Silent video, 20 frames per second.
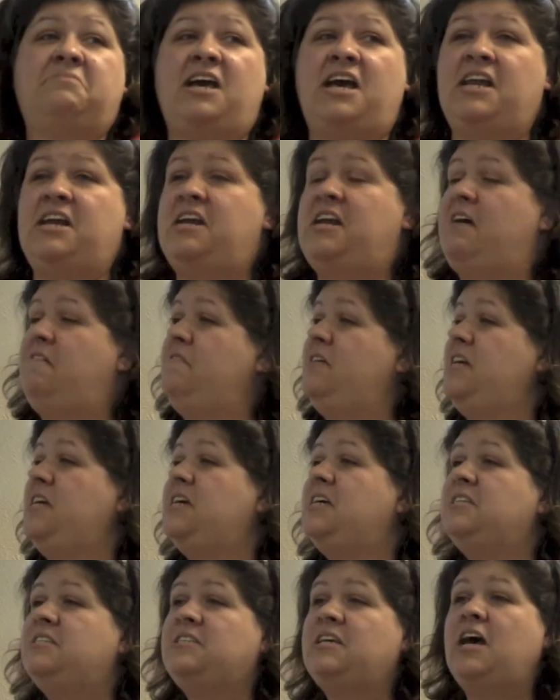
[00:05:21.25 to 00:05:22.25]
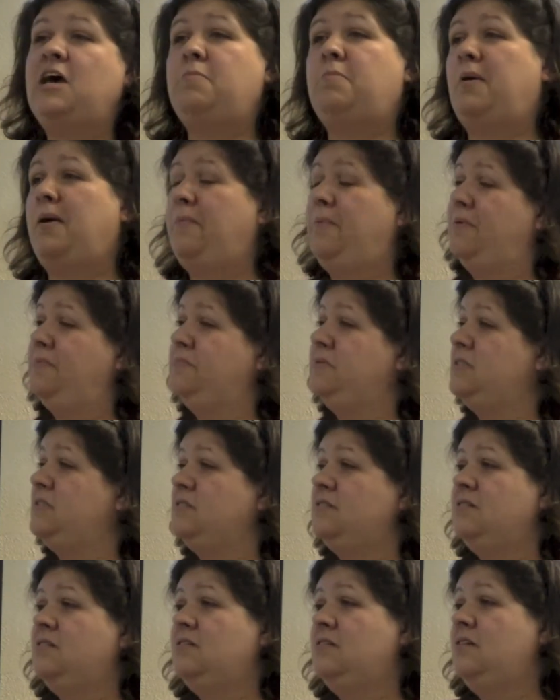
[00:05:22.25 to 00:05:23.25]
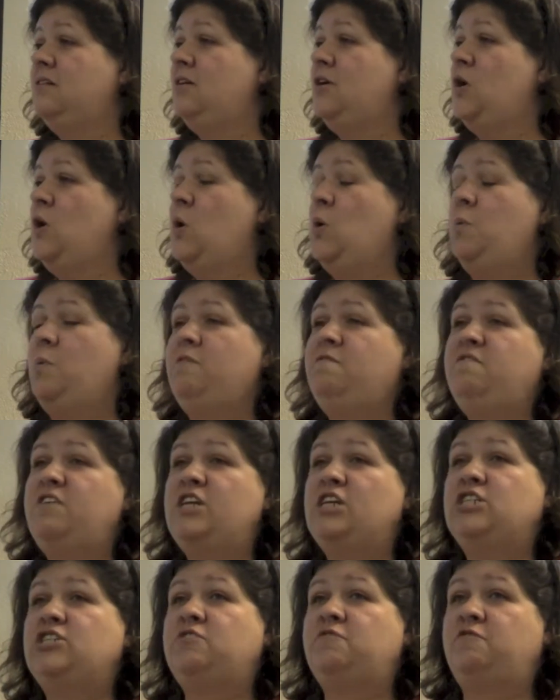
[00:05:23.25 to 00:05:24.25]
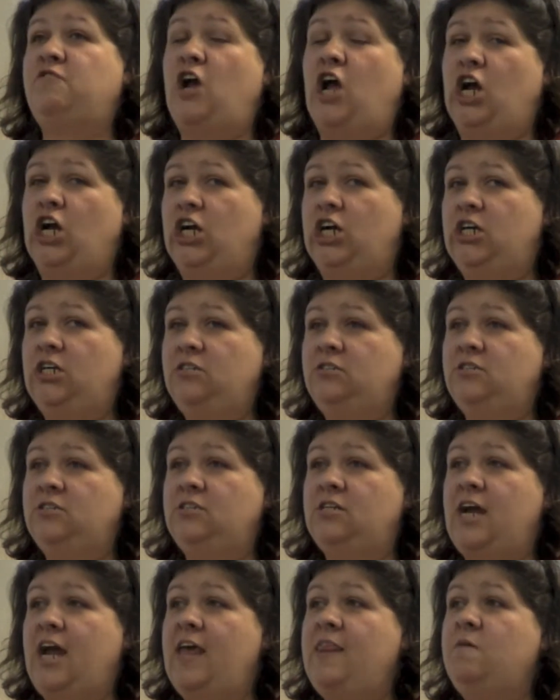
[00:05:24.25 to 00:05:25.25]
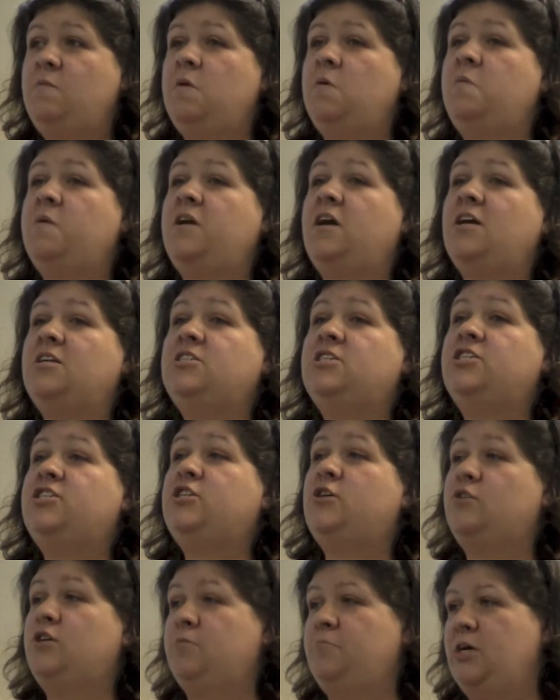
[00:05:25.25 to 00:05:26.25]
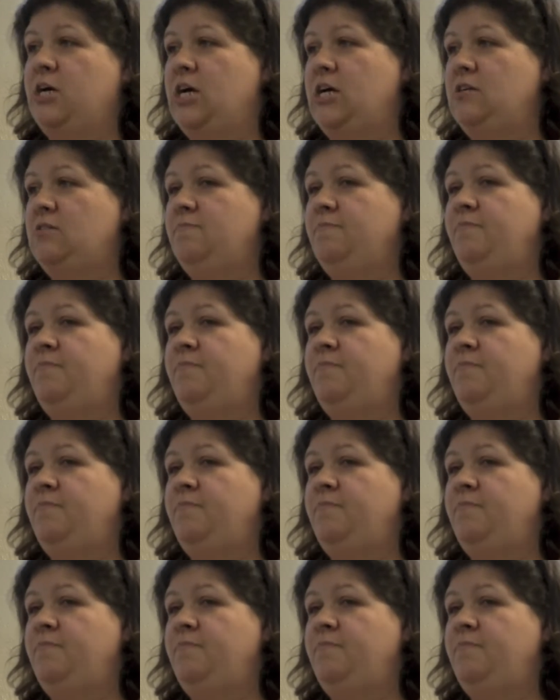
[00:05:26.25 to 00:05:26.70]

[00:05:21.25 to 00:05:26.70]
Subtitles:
I didn't have any kids that had problems. We finished Frogger, and then we went on to Sokobon.